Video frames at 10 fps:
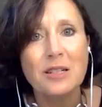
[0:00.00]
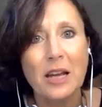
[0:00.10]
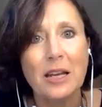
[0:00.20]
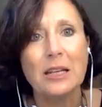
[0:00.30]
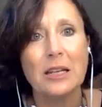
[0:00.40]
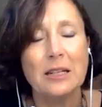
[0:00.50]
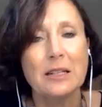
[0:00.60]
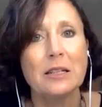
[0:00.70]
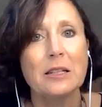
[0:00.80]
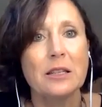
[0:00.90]
take into
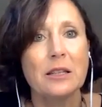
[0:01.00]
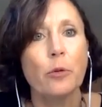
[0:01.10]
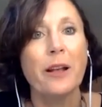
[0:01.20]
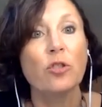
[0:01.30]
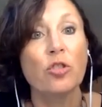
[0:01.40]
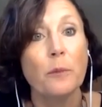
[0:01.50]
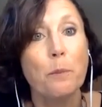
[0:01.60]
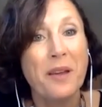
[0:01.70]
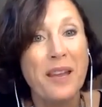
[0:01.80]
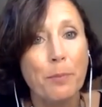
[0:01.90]
consideration
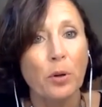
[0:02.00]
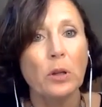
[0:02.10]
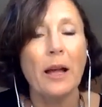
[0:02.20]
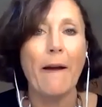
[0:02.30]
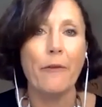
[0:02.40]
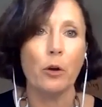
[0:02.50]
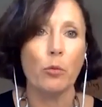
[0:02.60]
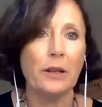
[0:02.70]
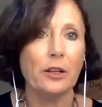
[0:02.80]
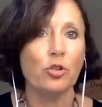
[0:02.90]
people and their
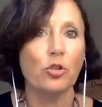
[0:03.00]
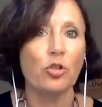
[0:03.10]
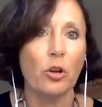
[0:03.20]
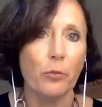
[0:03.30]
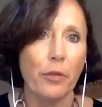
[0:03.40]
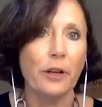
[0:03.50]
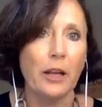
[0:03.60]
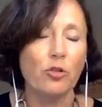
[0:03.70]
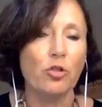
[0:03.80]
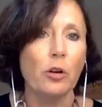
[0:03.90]
relationship with
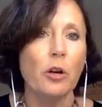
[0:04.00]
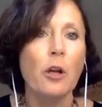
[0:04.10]
nature,